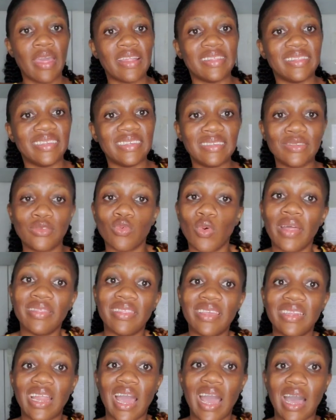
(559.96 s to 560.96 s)
this is one
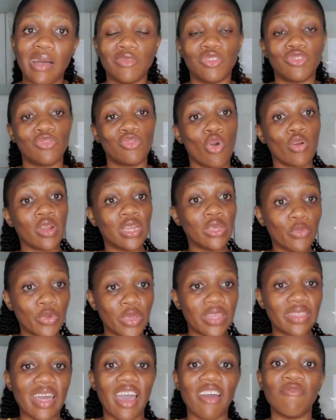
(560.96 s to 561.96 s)
thing that i'm struggling
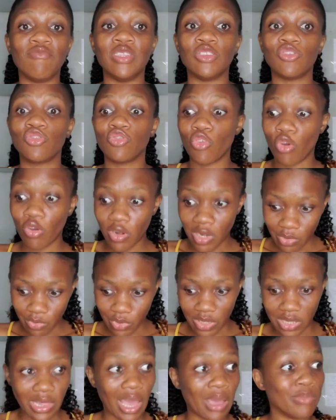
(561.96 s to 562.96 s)
with i've been struggling
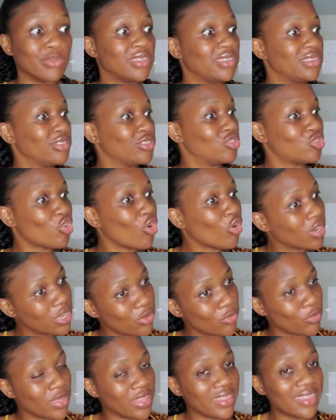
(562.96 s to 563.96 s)
with i'm still
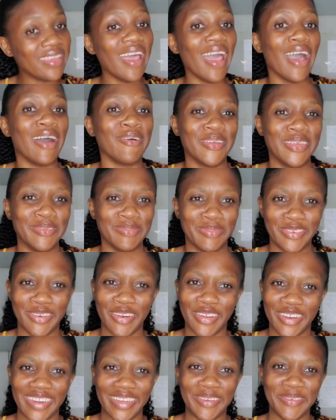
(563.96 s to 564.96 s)
struggling with i'll keep
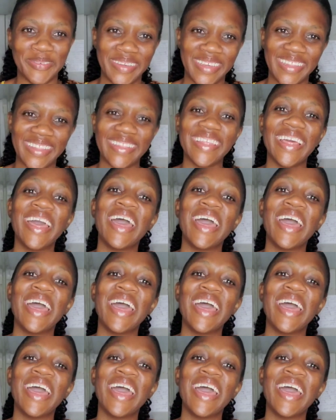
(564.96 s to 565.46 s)
struggling with